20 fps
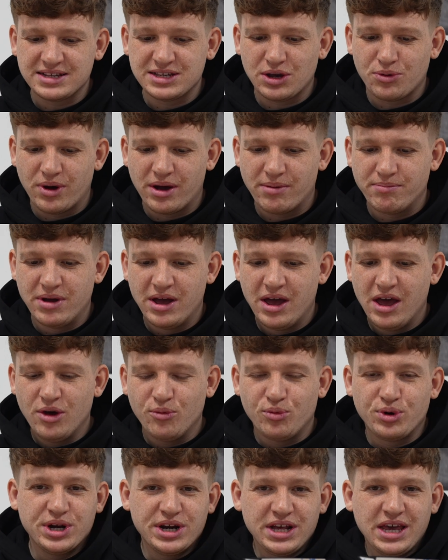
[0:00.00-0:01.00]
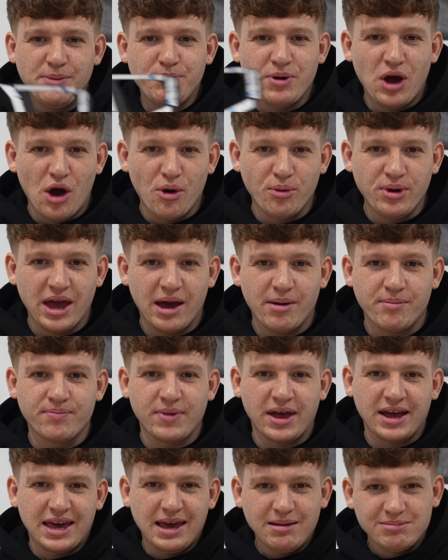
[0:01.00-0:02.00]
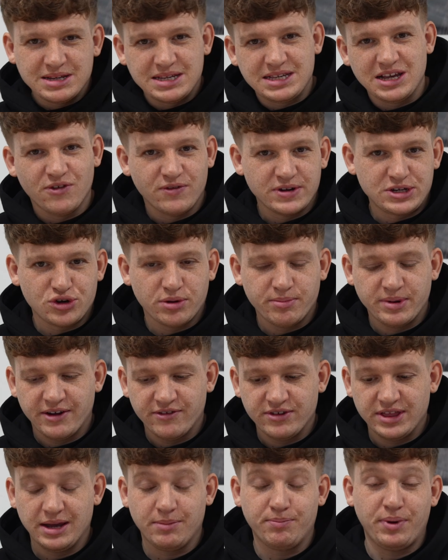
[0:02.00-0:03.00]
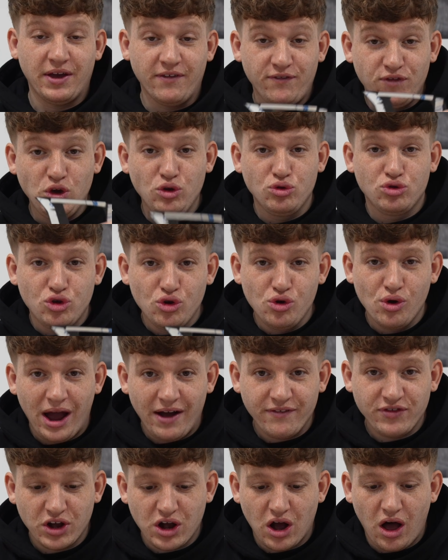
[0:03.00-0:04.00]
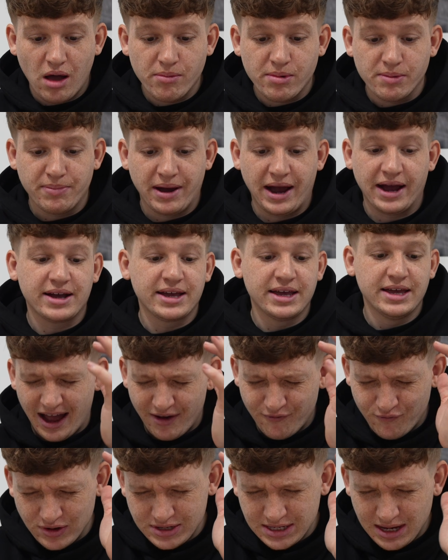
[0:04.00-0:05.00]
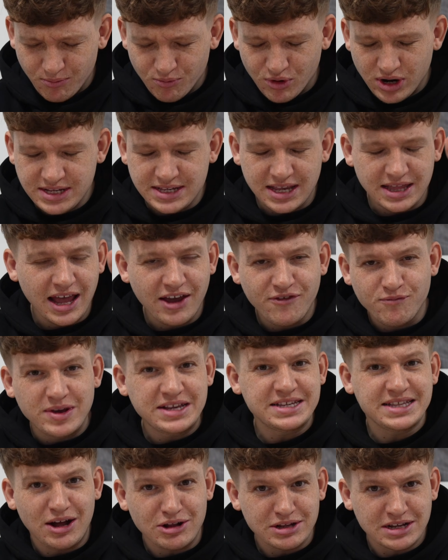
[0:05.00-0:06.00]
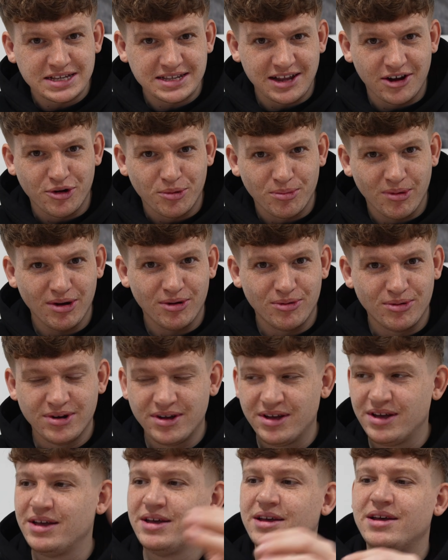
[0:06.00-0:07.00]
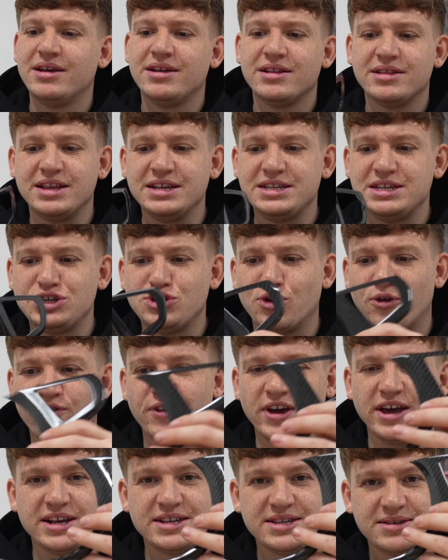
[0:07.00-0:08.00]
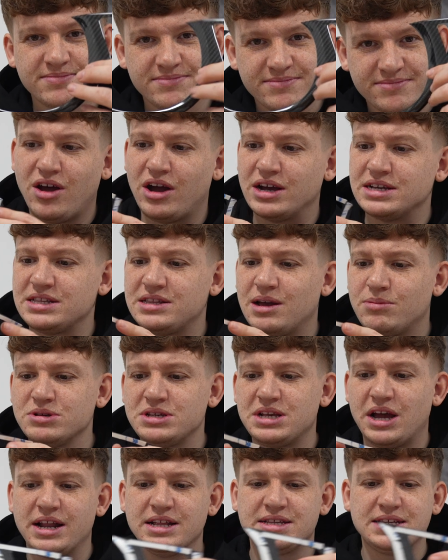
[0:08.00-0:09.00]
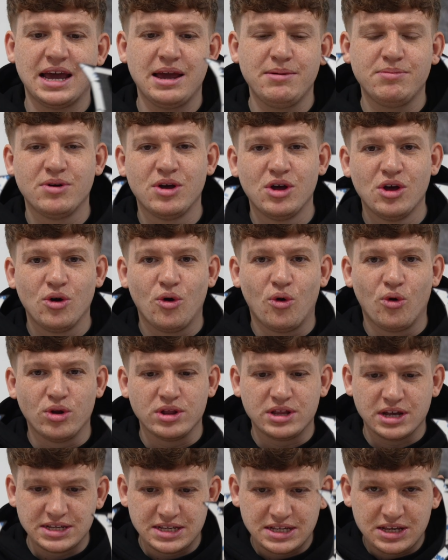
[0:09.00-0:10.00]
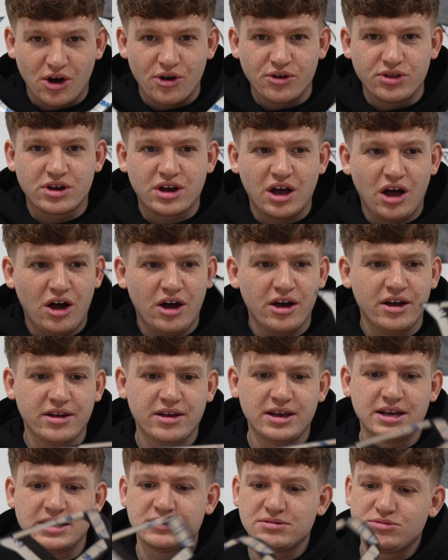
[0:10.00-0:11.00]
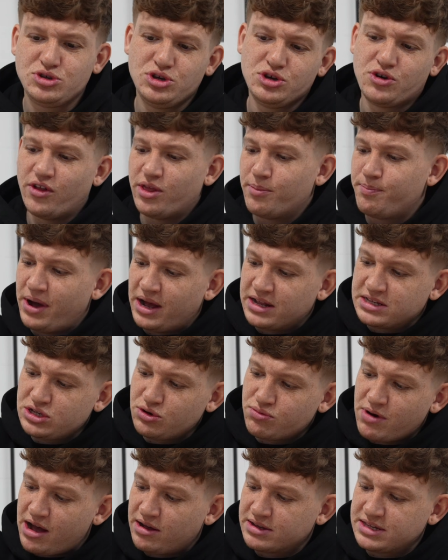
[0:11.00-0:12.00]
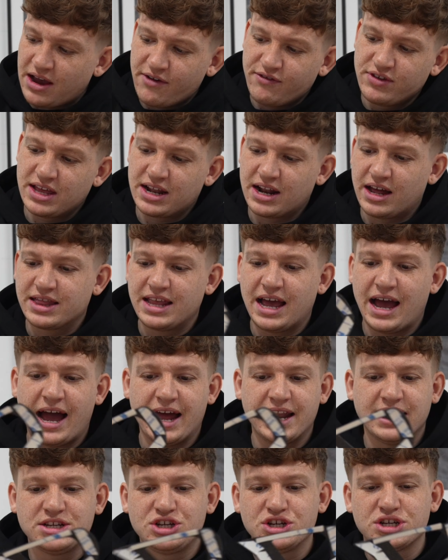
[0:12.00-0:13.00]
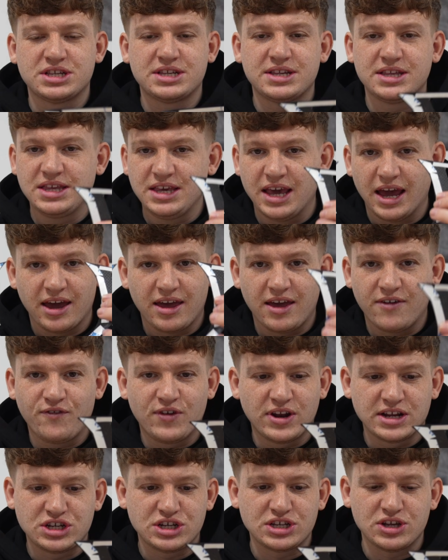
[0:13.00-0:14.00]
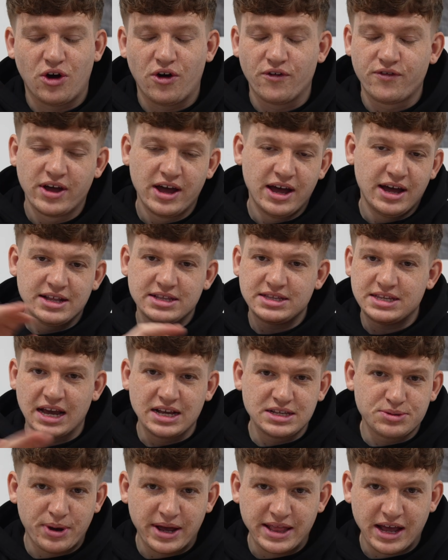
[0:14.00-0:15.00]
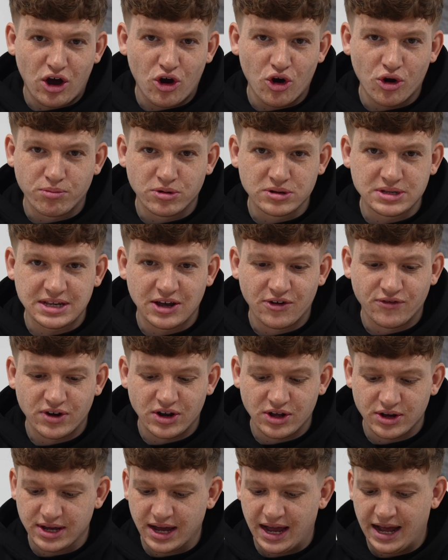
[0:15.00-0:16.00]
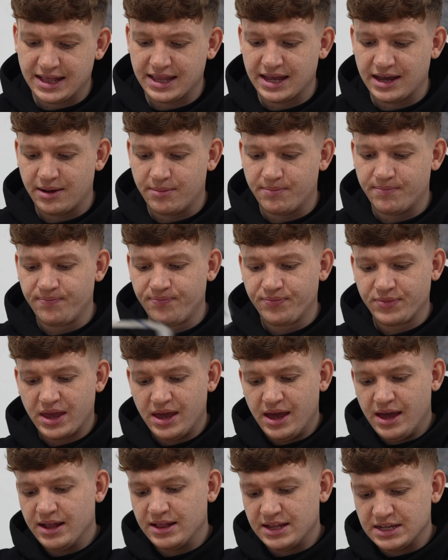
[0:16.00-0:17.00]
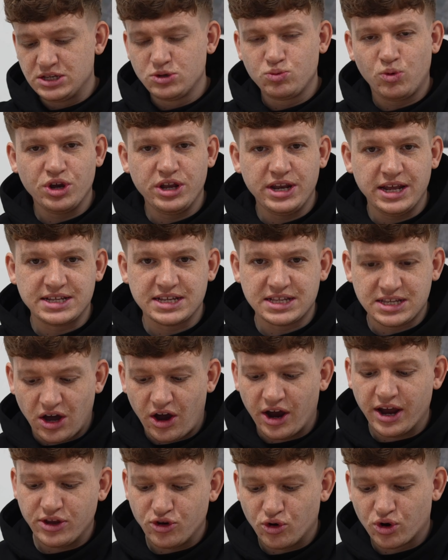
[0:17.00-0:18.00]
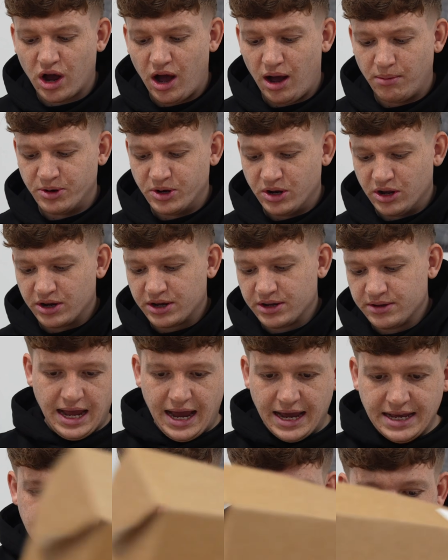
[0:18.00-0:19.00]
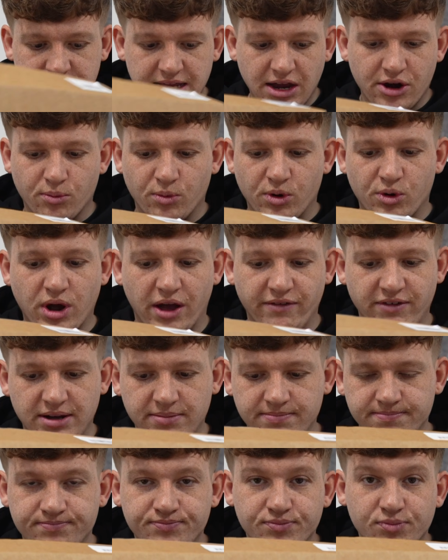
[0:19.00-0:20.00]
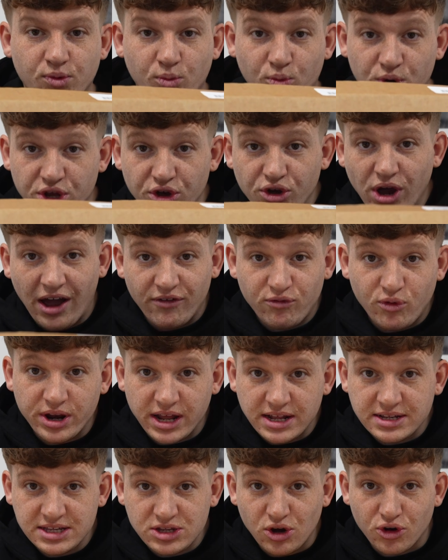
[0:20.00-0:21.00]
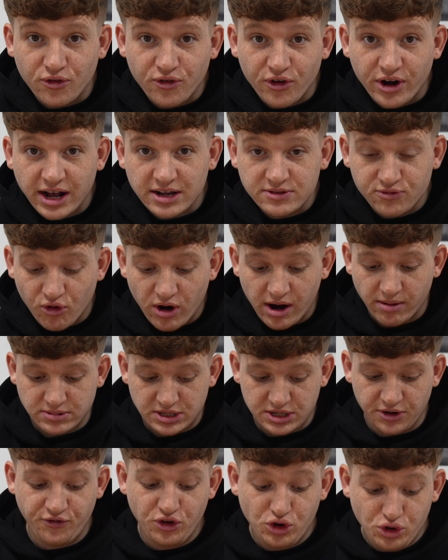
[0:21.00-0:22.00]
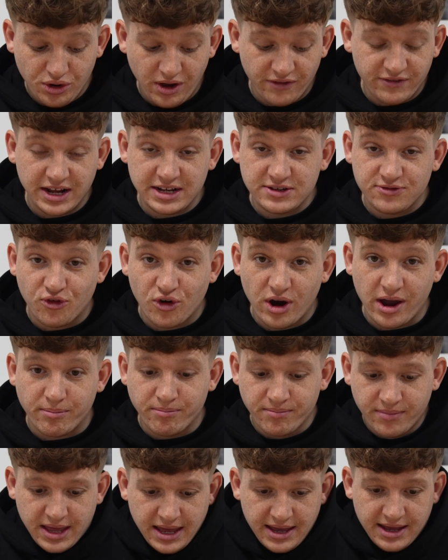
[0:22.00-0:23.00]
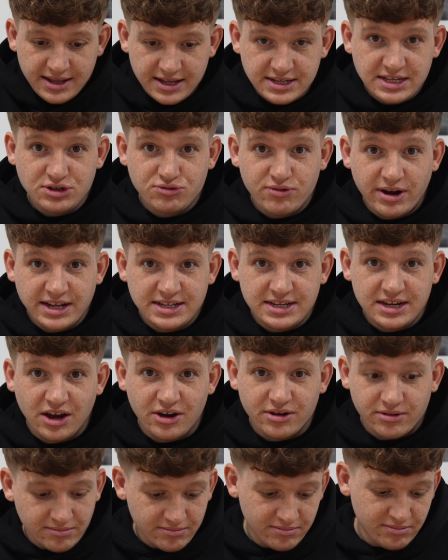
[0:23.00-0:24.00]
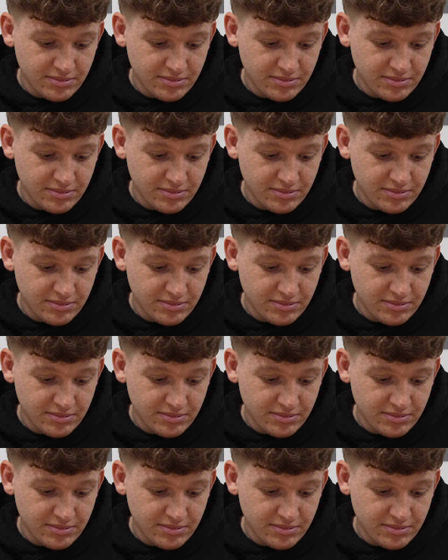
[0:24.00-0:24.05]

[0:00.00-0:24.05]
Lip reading: So we're going to keep it OEM and keep the silver trim and everything. But if you do have the carbon pack and for some reason they've missed out the steering wheel, this is your fix. Nice double-sided tape. All it does is go in the car. You got the button surrounds, everything like that. And it just, yeah, it finishes it off, takes away that horrible silver look. And this is what you need to tie in your carbon look. That is the steering wheel cover. We do have one in stock for an X4M. So if you do have an X4M, this is ready to go.